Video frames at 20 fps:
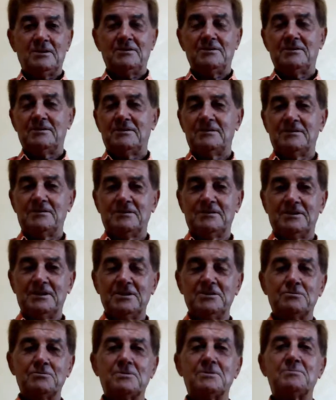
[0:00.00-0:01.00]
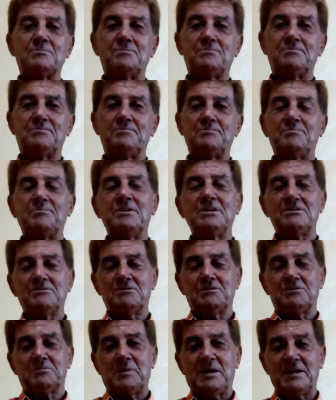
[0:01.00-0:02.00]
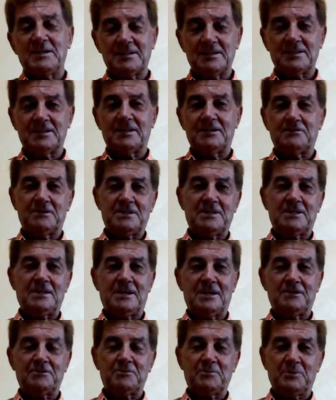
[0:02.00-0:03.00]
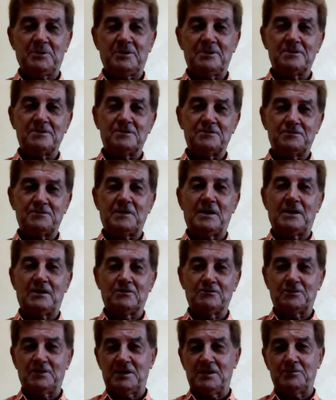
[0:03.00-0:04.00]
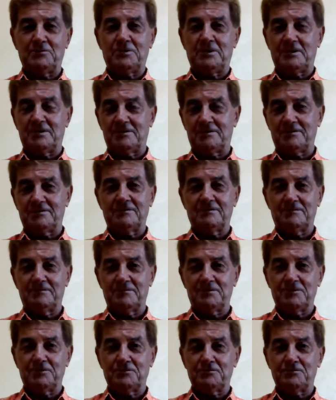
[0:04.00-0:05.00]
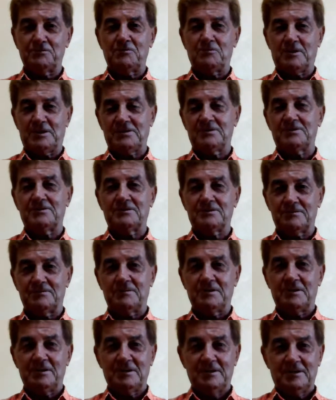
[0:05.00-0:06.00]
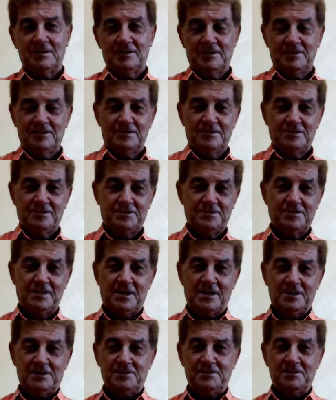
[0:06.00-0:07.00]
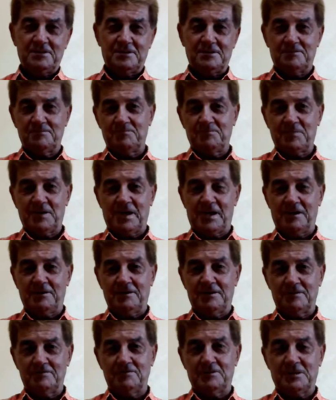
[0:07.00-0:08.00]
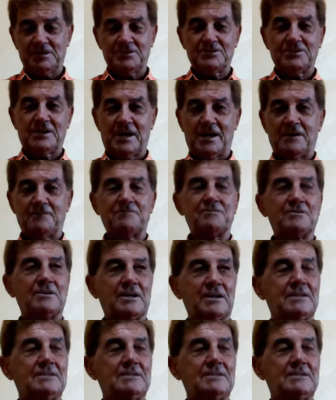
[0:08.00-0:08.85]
So this was basically what the anthropologists found when they went into the 3 western states in Western Africa.